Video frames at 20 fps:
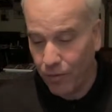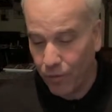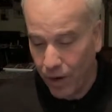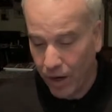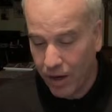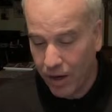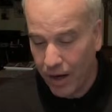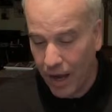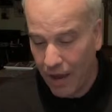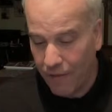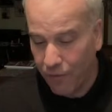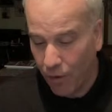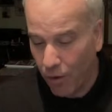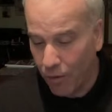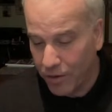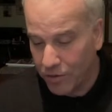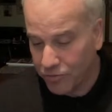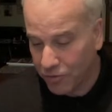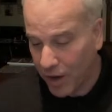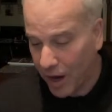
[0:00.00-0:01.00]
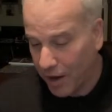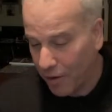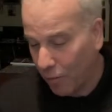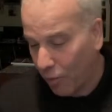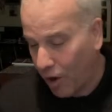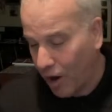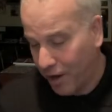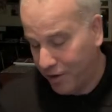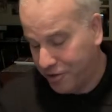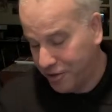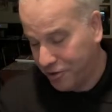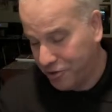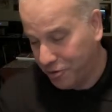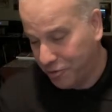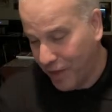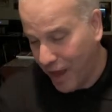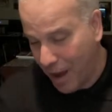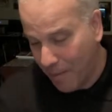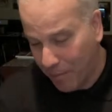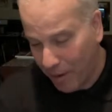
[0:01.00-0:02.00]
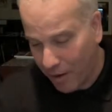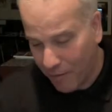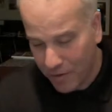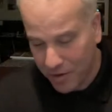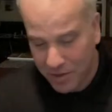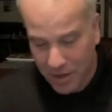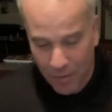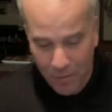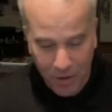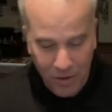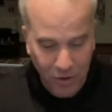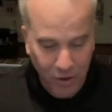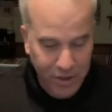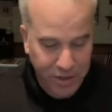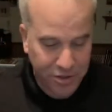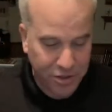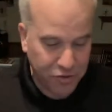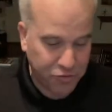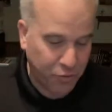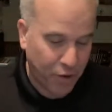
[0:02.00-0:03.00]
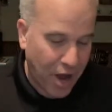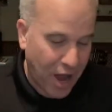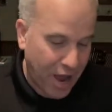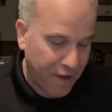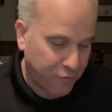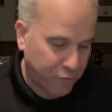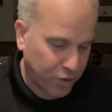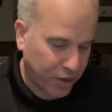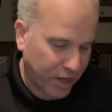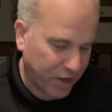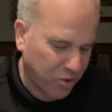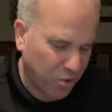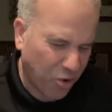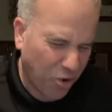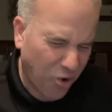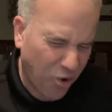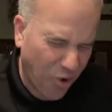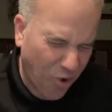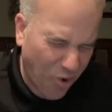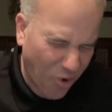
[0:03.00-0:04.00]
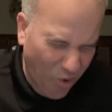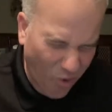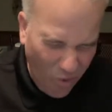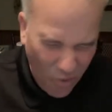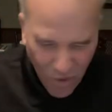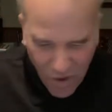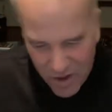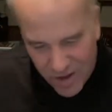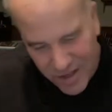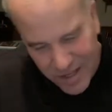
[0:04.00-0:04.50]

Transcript: Rick and I have always kind of wanted to do that, but every time we look at the drive, we're like, oh,